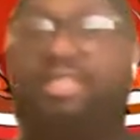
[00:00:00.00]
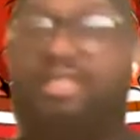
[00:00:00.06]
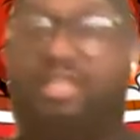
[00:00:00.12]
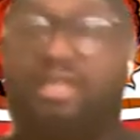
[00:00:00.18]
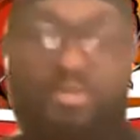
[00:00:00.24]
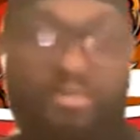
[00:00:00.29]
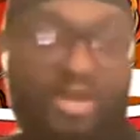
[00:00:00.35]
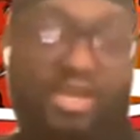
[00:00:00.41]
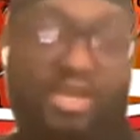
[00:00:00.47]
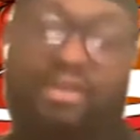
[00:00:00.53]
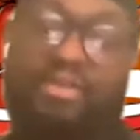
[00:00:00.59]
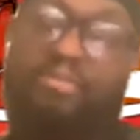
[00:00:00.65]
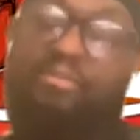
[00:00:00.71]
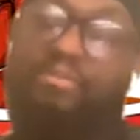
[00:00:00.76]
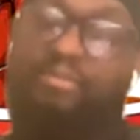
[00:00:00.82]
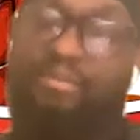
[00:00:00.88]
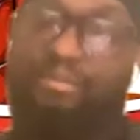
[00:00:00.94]
T-Mac,
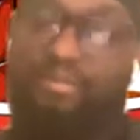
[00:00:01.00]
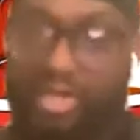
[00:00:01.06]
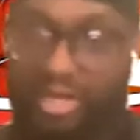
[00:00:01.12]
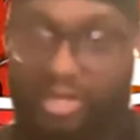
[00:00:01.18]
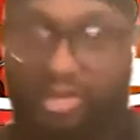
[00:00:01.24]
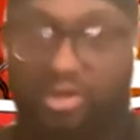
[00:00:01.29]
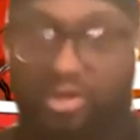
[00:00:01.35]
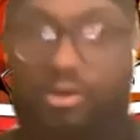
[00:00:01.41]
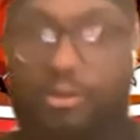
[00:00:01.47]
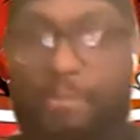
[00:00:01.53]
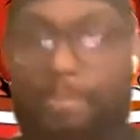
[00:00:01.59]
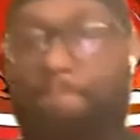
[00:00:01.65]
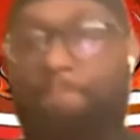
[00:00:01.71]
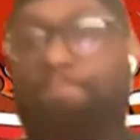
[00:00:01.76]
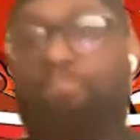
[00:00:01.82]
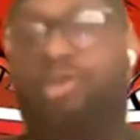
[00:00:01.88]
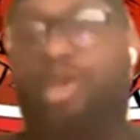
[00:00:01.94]
Melo,
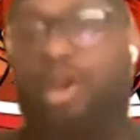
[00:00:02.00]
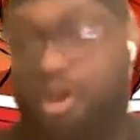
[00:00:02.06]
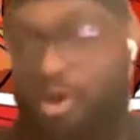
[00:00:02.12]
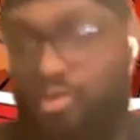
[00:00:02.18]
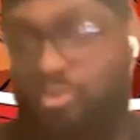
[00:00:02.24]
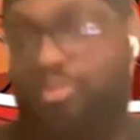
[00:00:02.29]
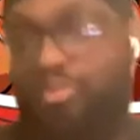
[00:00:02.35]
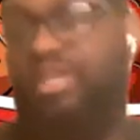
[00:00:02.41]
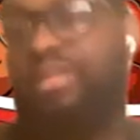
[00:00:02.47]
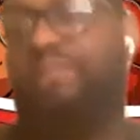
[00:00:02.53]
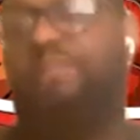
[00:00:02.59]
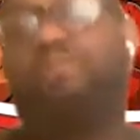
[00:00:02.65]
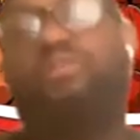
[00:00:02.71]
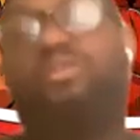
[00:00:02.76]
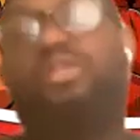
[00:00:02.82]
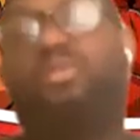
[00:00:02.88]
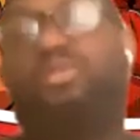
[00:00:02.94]
Kobe,
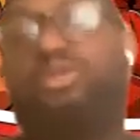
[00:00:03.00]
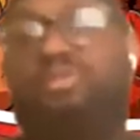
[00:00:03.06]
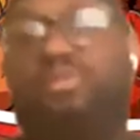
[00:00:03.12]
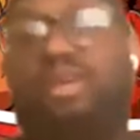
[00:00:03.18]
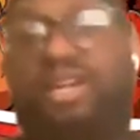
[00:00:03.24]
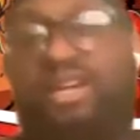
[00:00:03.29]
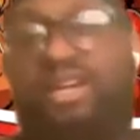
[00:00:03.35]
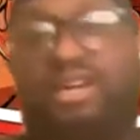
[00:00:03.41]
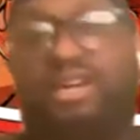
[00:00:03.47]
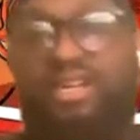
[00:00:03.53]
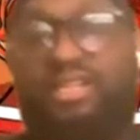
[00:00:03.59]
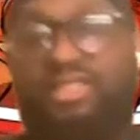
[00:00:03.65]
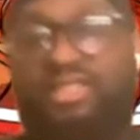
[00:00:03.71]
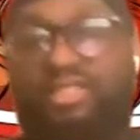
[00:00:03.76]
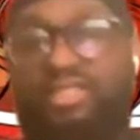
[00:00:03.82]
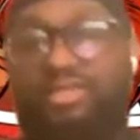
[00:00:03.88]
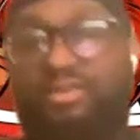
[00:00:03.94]
them was my guys.